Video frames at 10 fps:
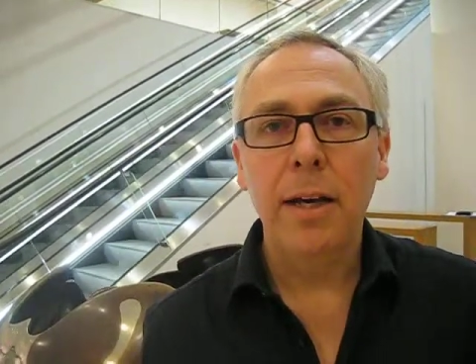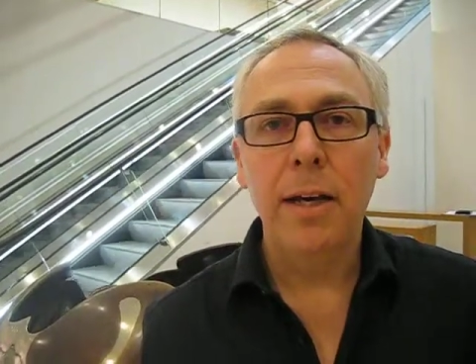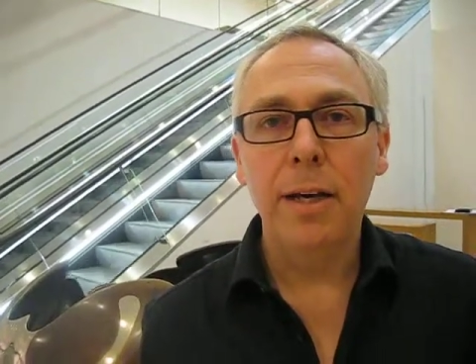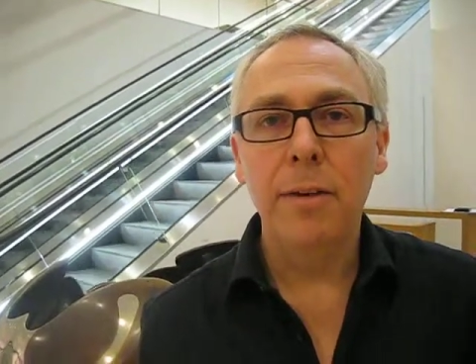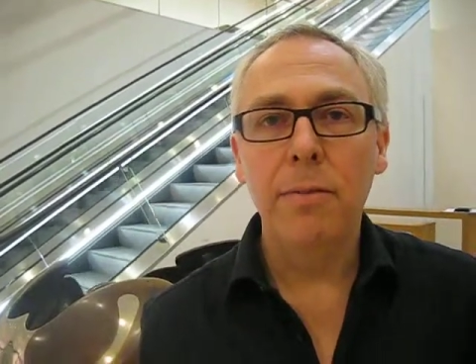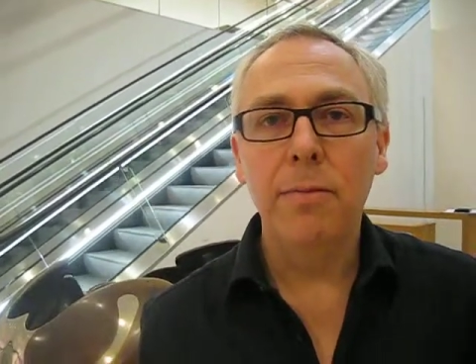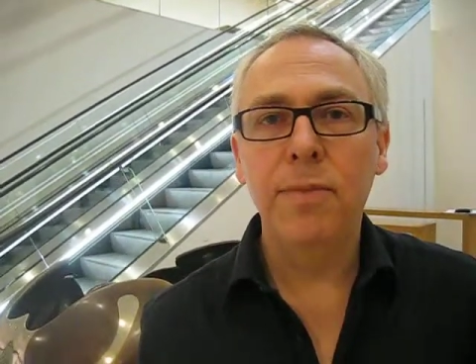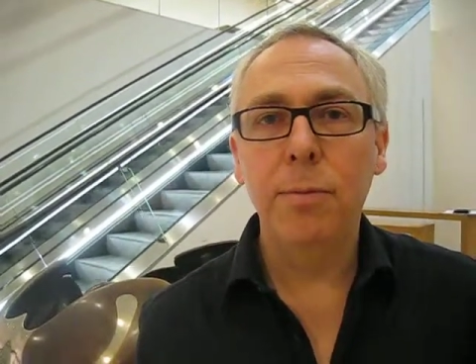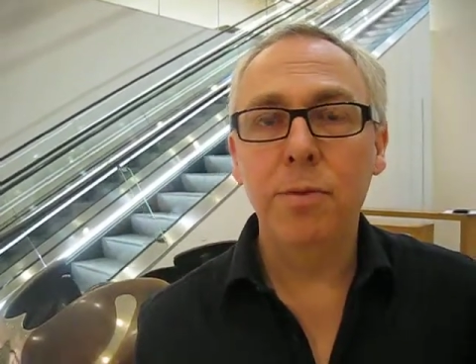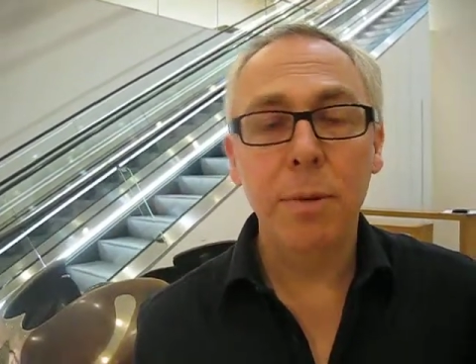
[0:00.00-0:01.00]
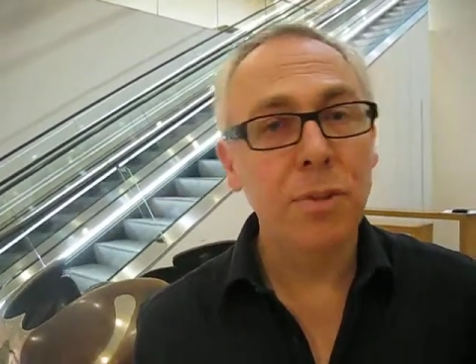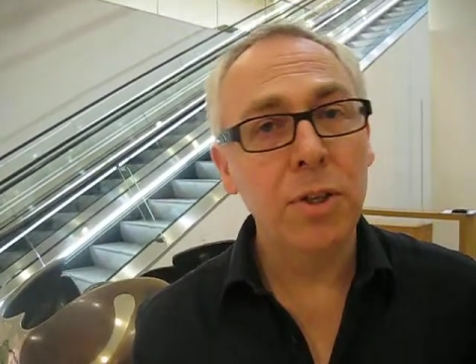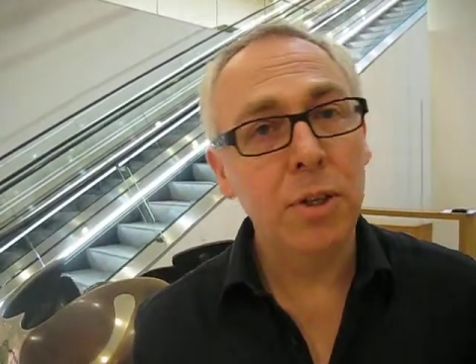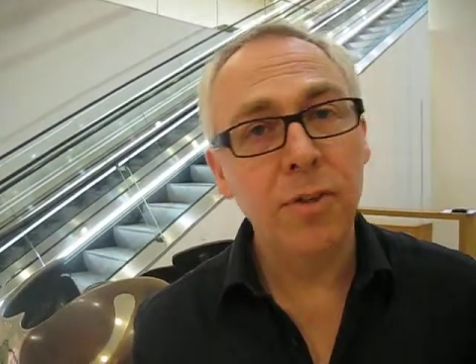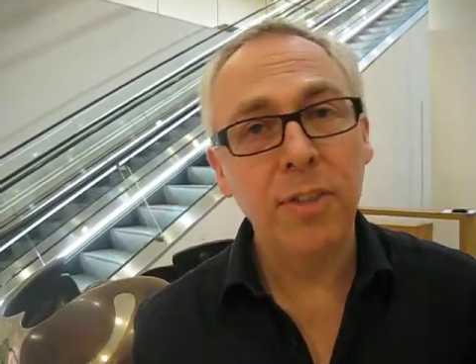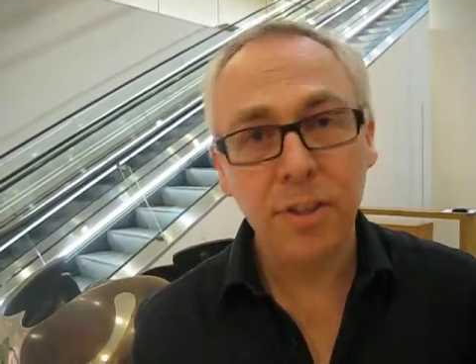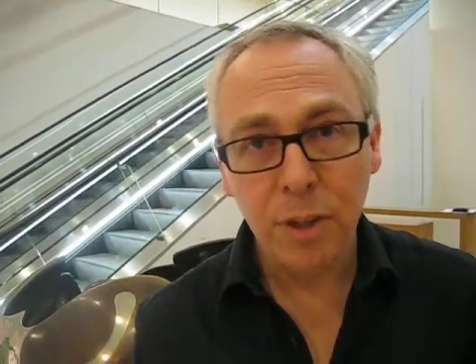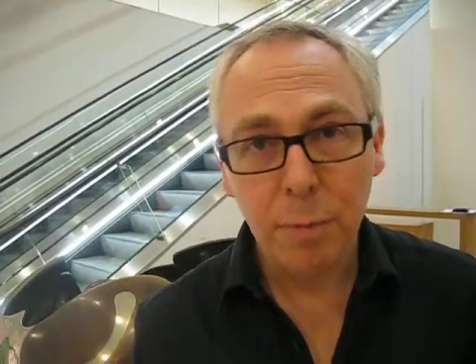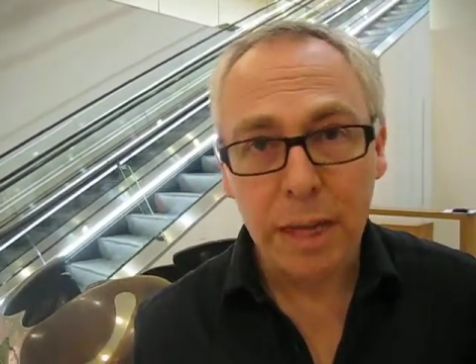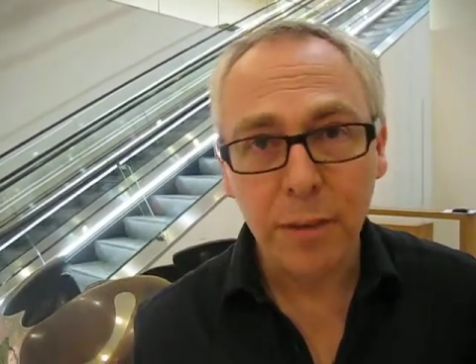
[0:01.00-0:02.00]
Uh, subscription costs
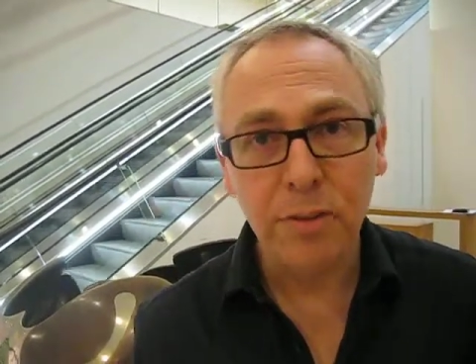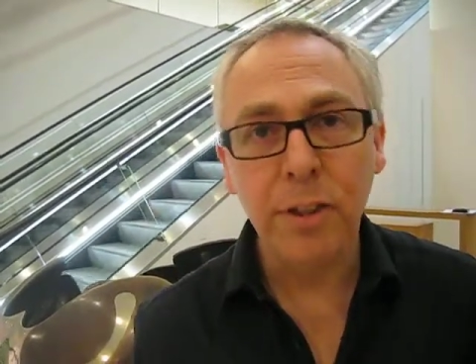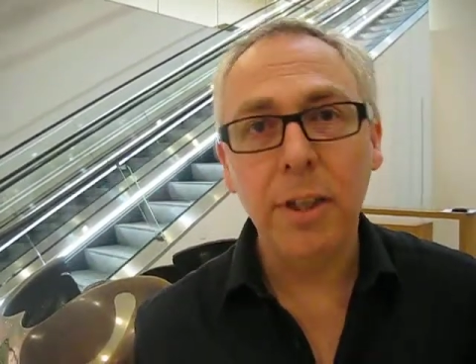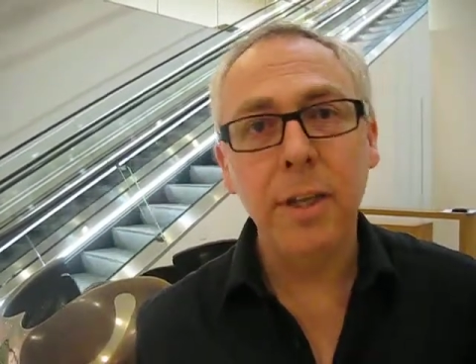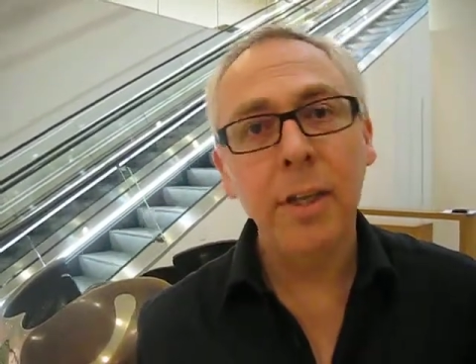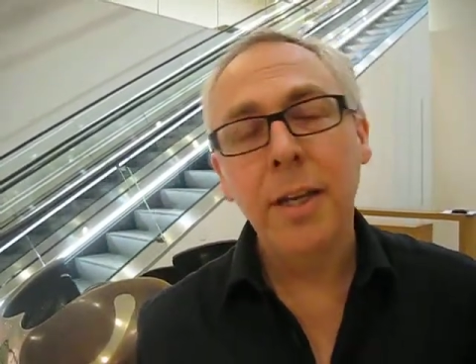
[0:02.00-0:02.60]
sixty pounds a year,